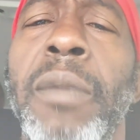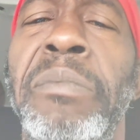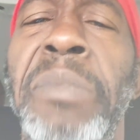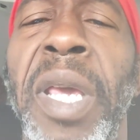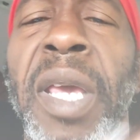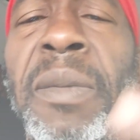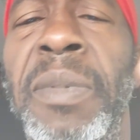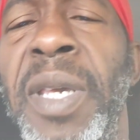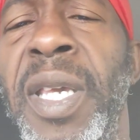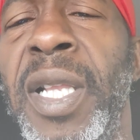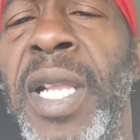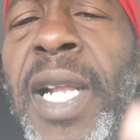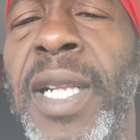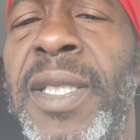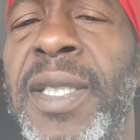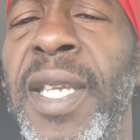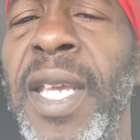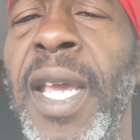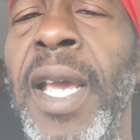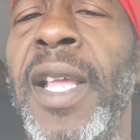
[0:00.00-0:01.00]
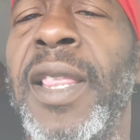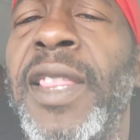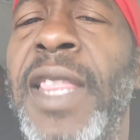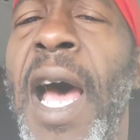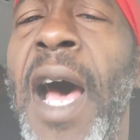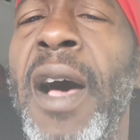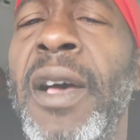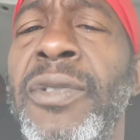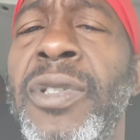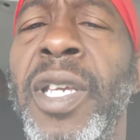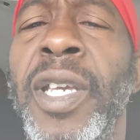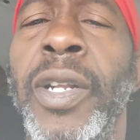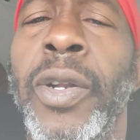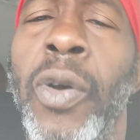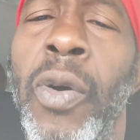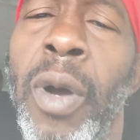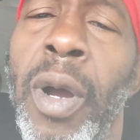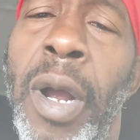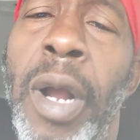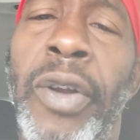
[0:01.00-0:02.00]
maybe let's say a thousand
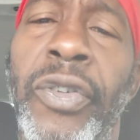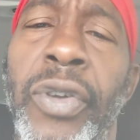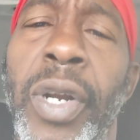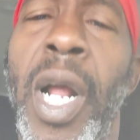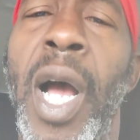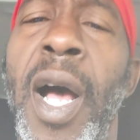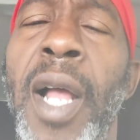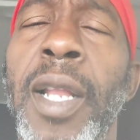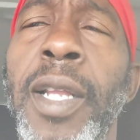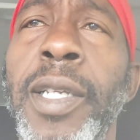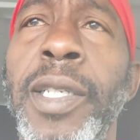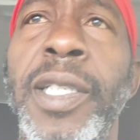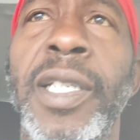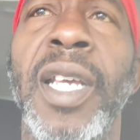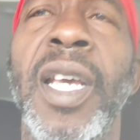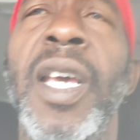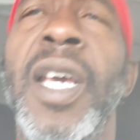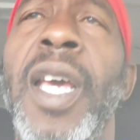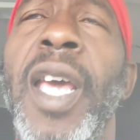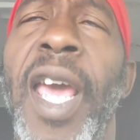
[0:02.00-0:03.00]
or a hundred dollars,